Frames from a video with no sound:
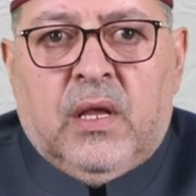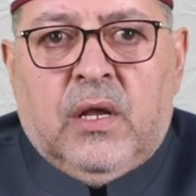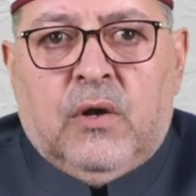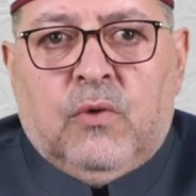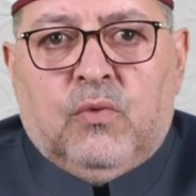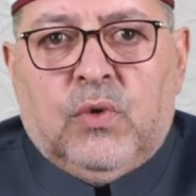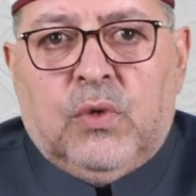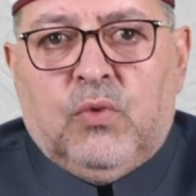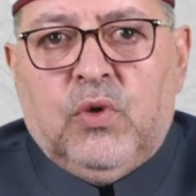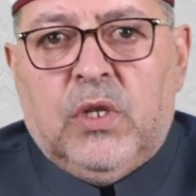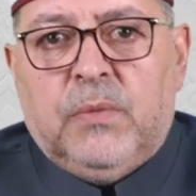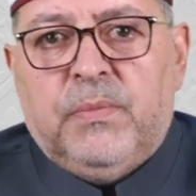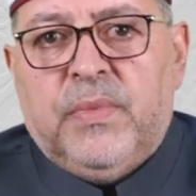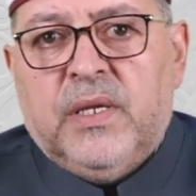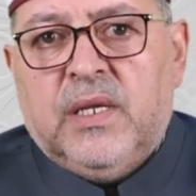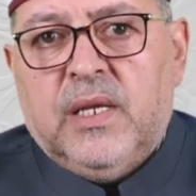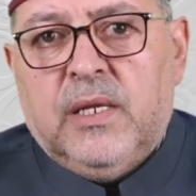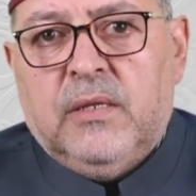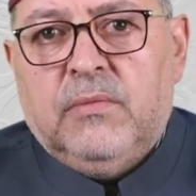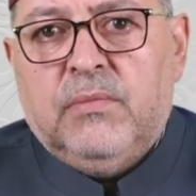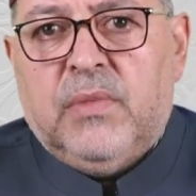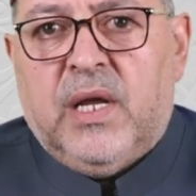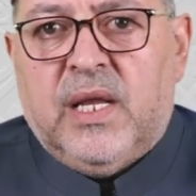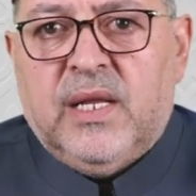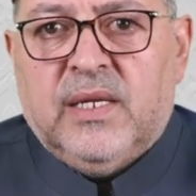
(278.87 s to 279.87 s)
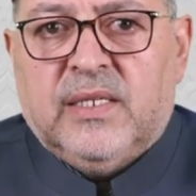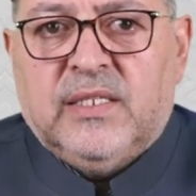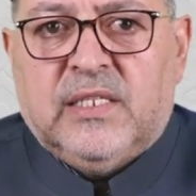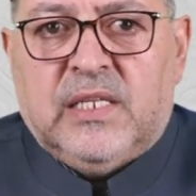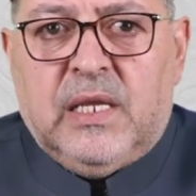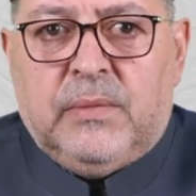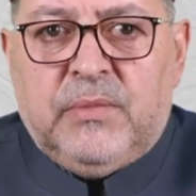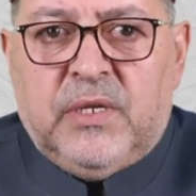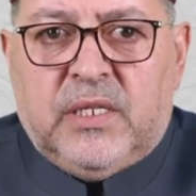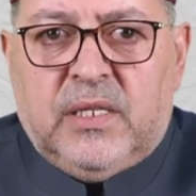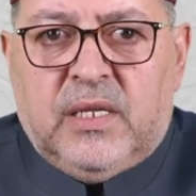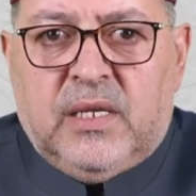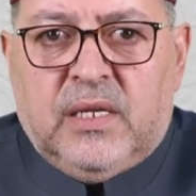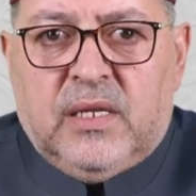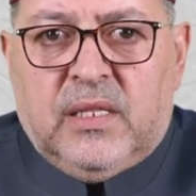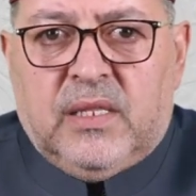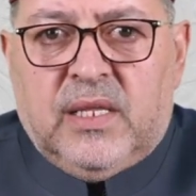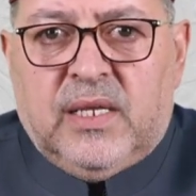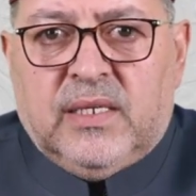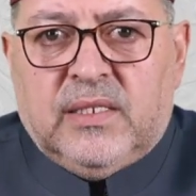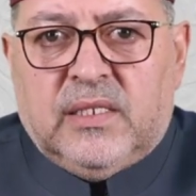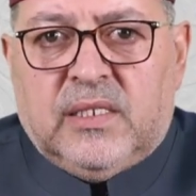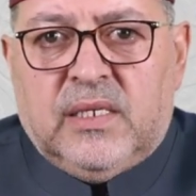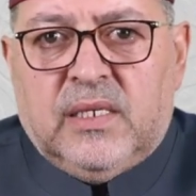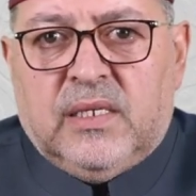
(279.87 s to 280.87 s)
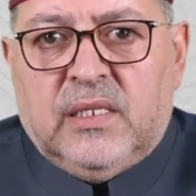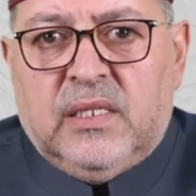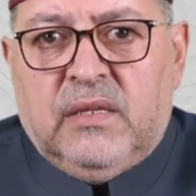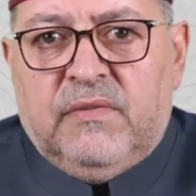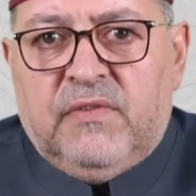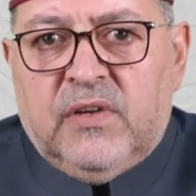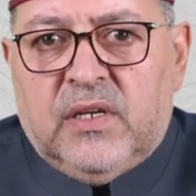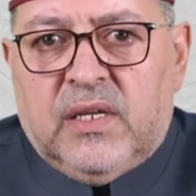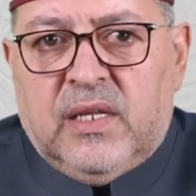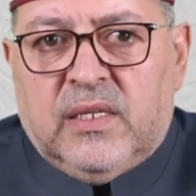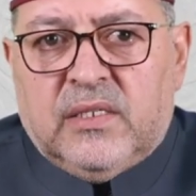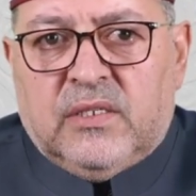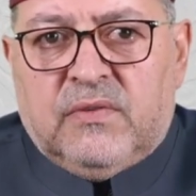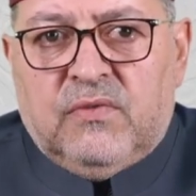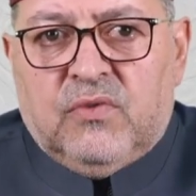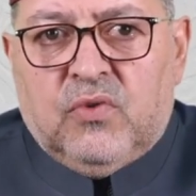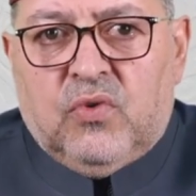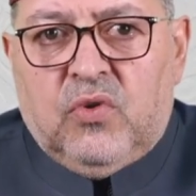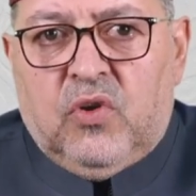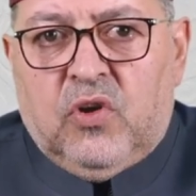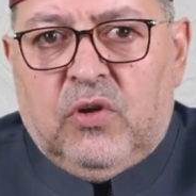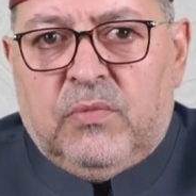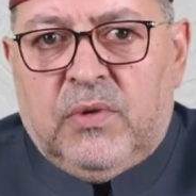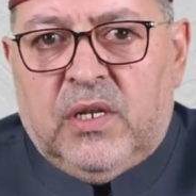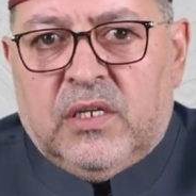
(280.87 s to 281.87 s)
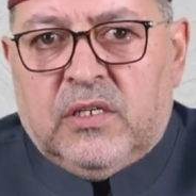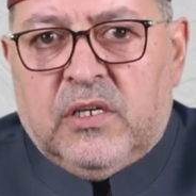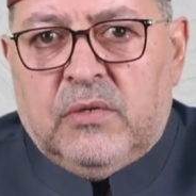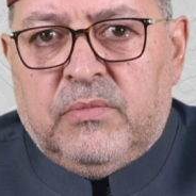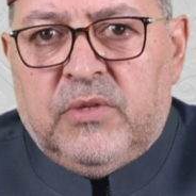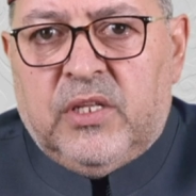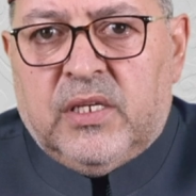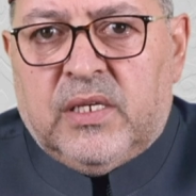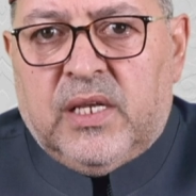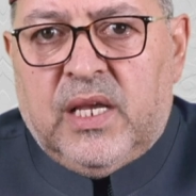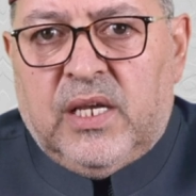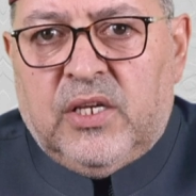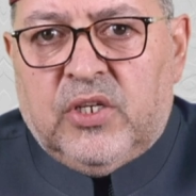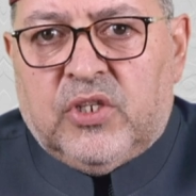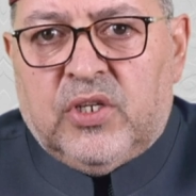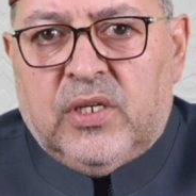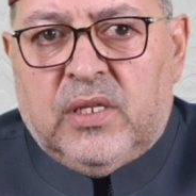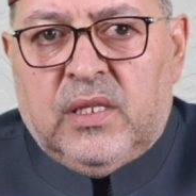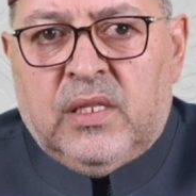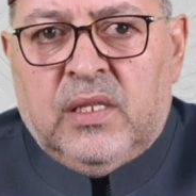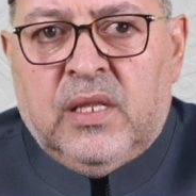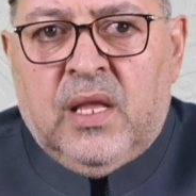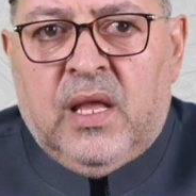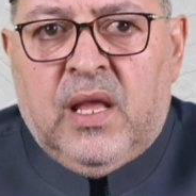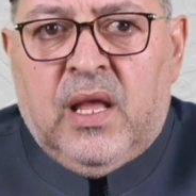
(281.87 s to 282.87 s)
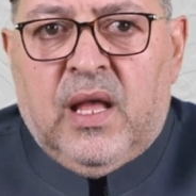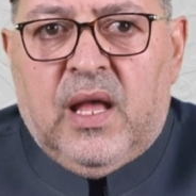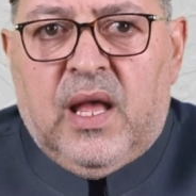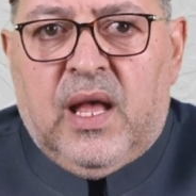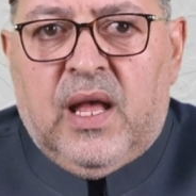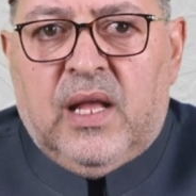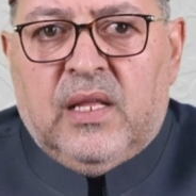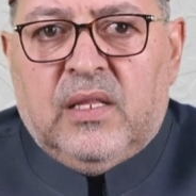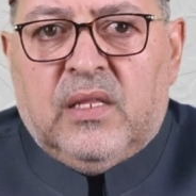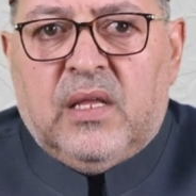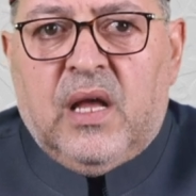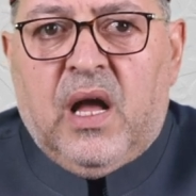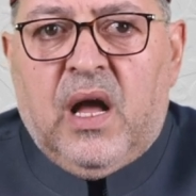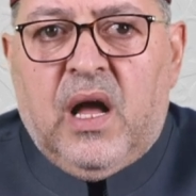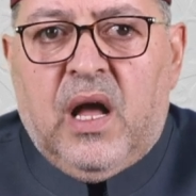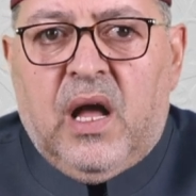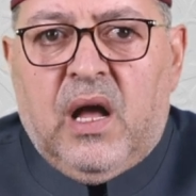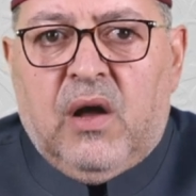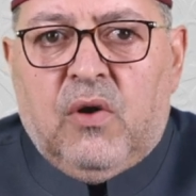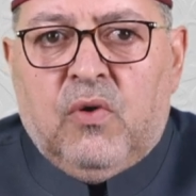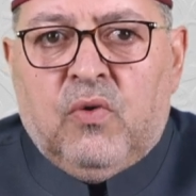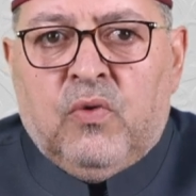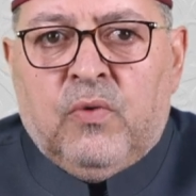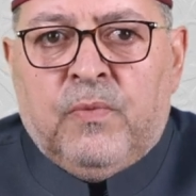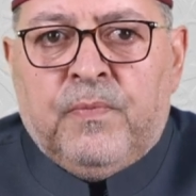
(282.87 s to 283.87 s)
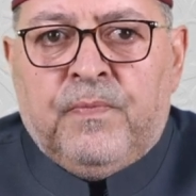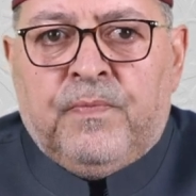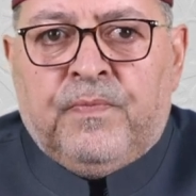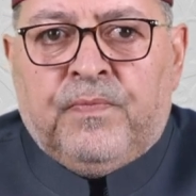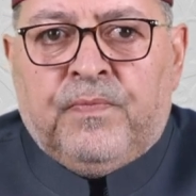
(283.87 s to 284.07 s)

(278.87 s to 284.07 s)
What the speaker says: We will begin by examining the significance of global communication and how